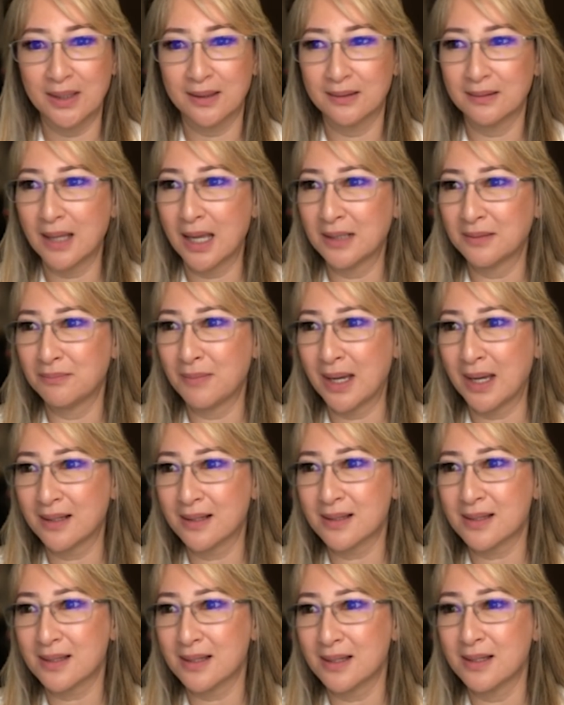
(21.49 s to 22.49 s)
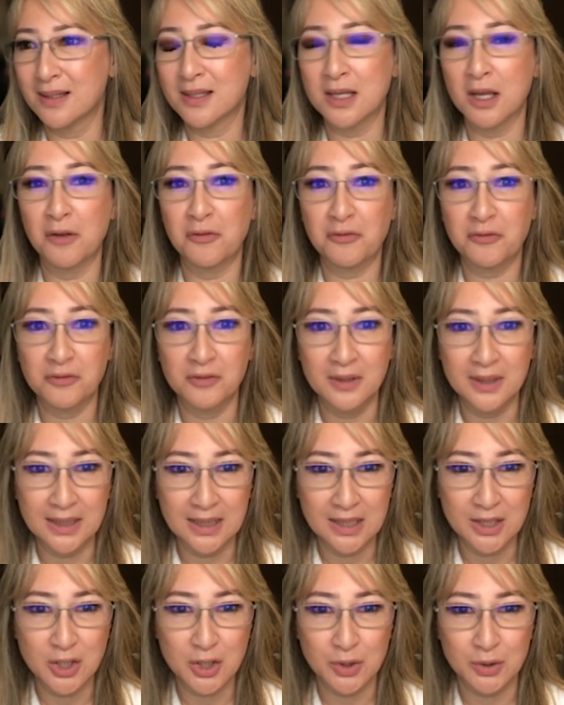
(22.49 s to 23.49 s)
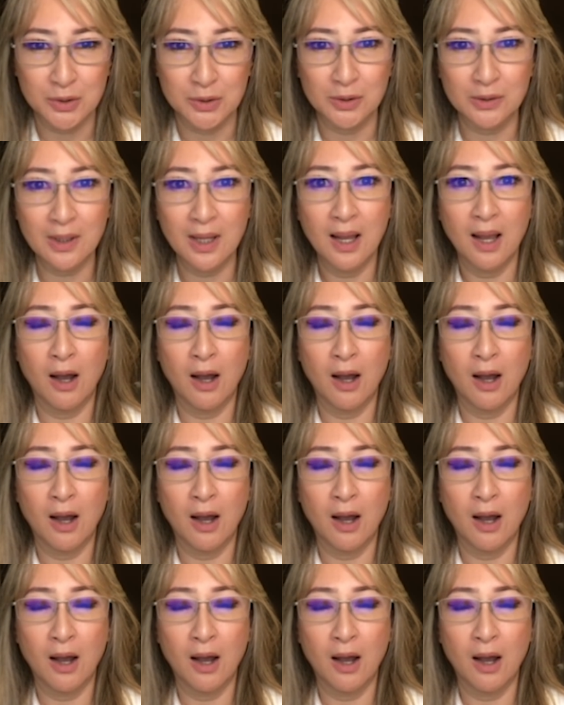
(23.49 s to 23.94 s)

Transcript: and Manus is a free tool.